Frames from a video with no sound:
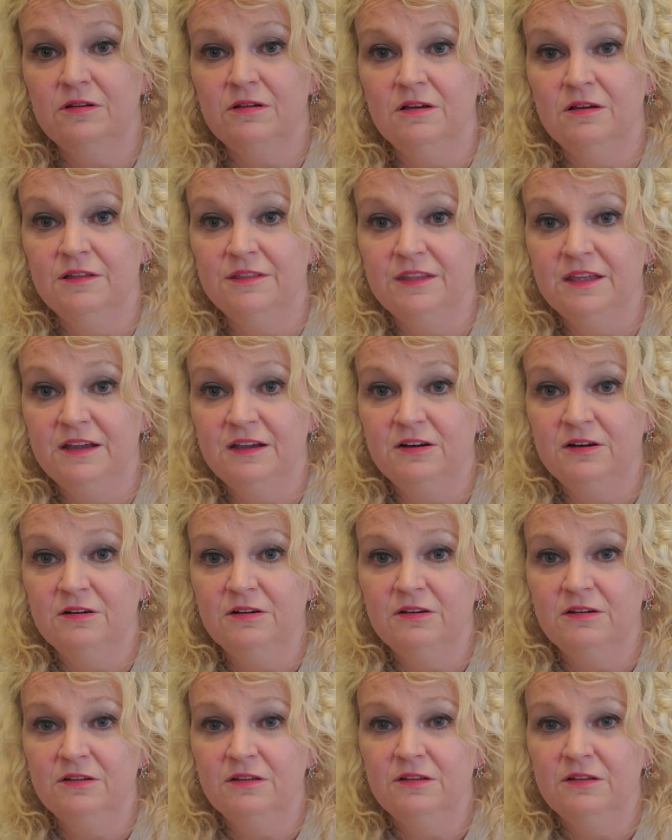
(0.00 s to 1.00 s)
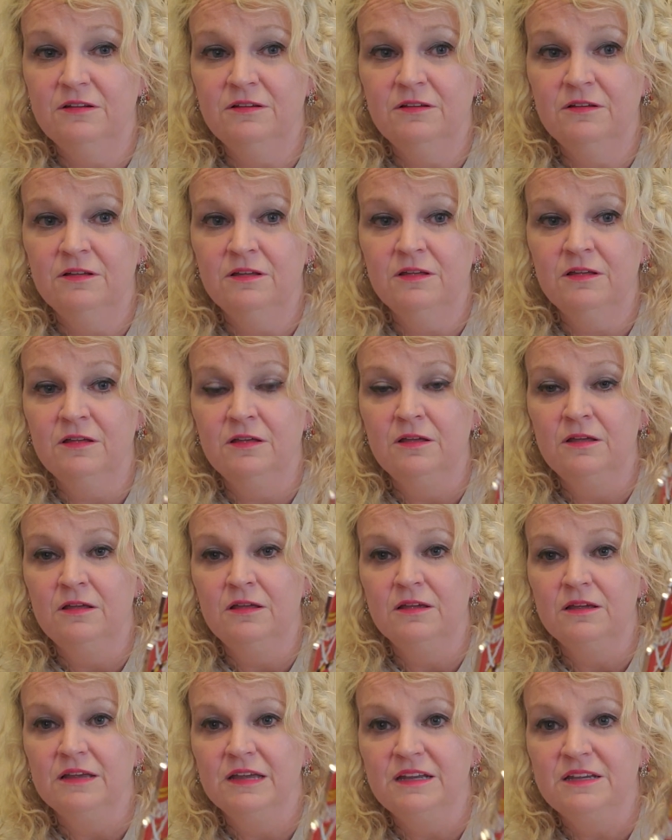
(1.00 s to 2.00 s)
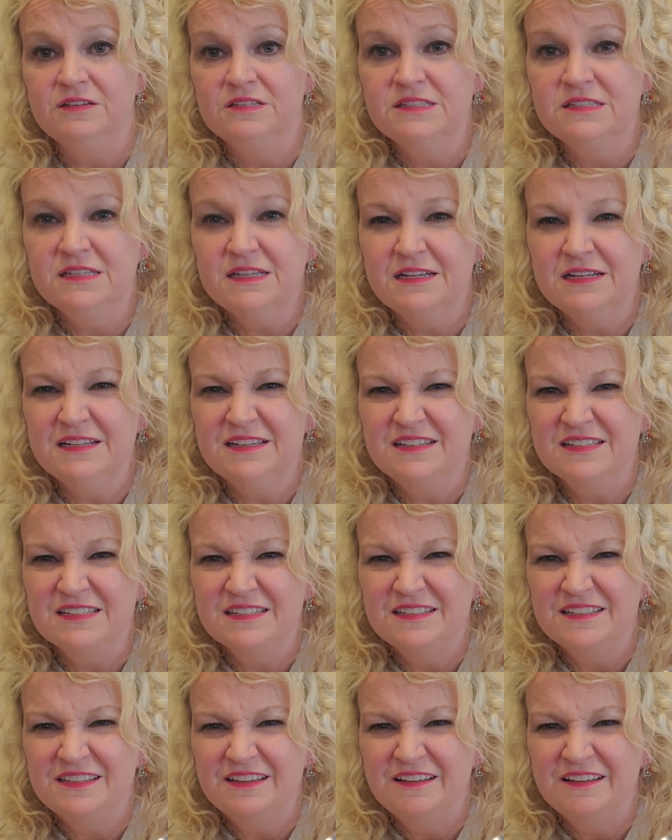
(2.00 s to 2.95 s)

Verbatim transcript: on there. Can you see it?